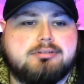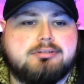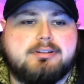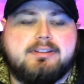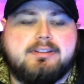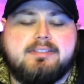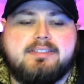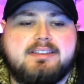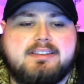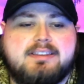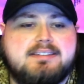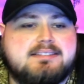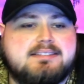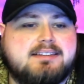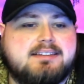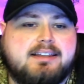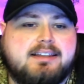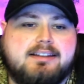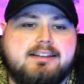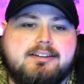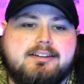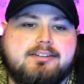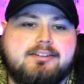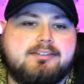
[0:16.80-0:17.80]
These
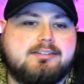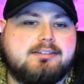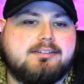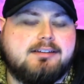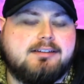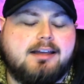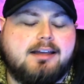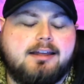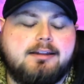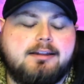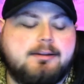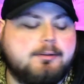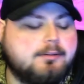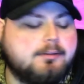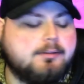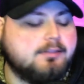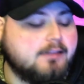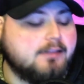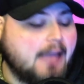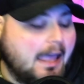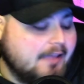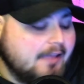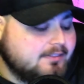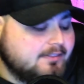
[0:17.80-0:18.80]
things.
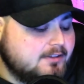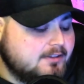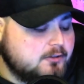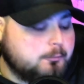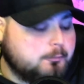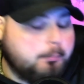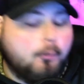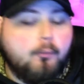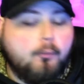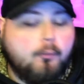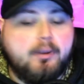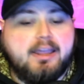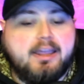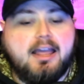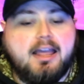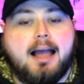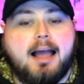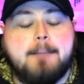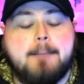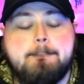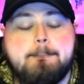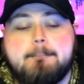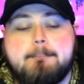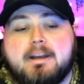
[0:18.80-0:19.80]
At this point,
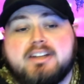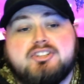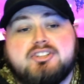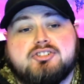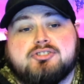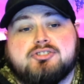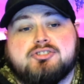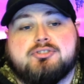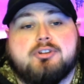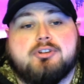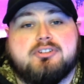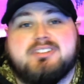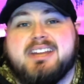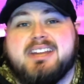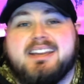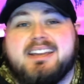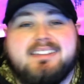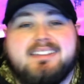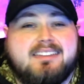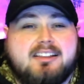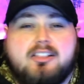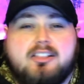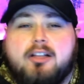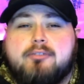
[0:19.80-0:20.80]
I might just start
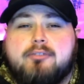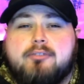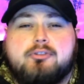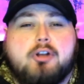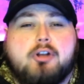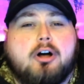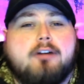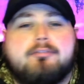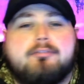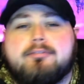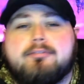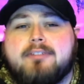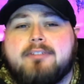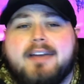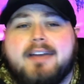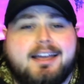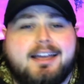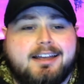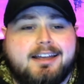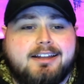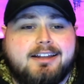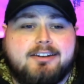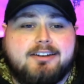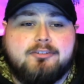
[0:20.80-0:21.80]
taking the gloves off
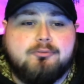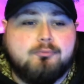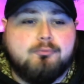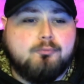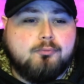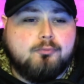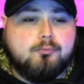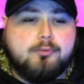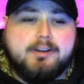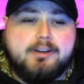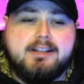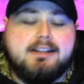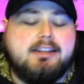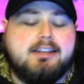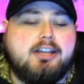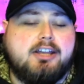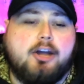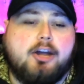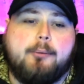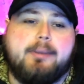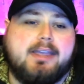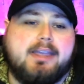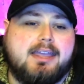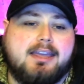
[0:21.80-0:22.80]
and really
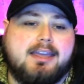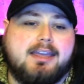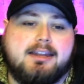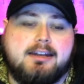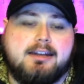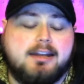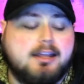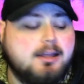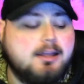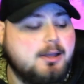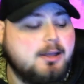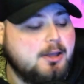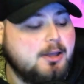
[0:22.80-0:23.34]
going in